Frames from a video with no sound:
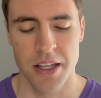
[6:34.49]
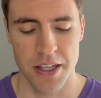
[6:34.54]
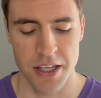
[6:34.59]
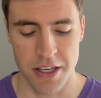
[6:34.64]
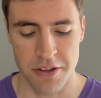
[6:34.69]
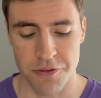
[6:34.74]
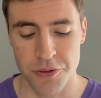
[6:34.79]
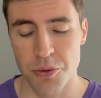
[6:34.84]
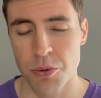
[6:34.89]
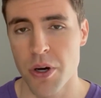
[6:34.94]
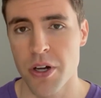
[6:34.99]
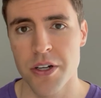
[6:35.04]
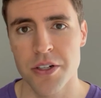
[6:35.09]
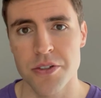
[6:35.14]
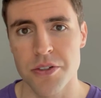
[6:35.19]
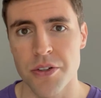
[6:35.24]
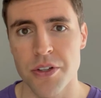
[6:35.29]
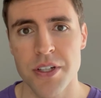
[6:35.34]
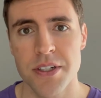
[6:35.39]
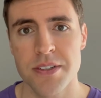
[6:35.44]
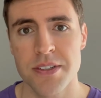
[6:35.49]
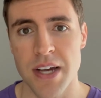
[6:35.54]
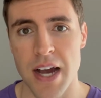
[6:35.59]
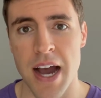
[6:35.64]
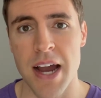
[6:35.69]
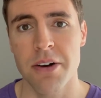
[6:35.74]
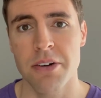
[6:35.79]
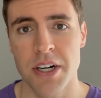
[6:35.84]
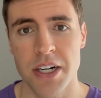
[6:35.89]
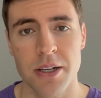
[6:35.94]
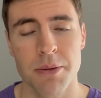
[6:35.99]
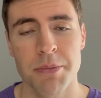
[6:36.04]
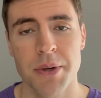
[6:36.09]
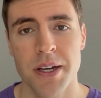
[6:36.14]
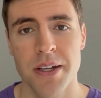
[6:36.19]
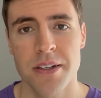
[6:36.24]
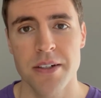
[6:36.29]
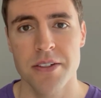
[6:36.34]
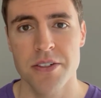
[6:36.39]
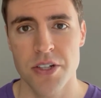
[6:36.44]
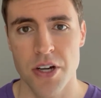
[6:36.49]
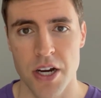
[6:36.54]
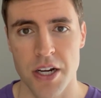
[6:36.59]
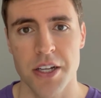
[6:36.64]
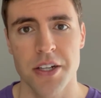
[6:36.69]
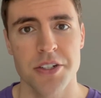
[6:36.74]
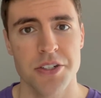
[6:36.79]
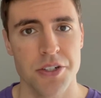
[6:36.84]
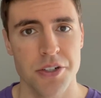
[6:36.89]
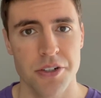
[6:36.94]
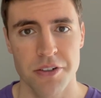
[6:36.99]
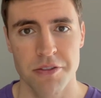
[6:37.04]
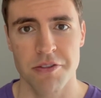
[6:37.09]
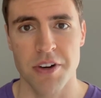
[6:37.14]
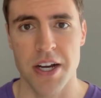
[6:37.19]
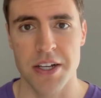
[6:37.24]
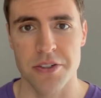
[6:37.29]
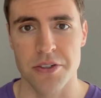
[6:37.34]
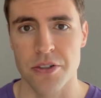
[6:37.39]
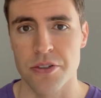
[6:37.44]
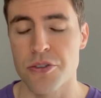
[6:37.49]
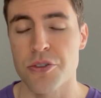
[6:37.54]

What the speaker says: If you want to do this, I recommend talking to your advisor.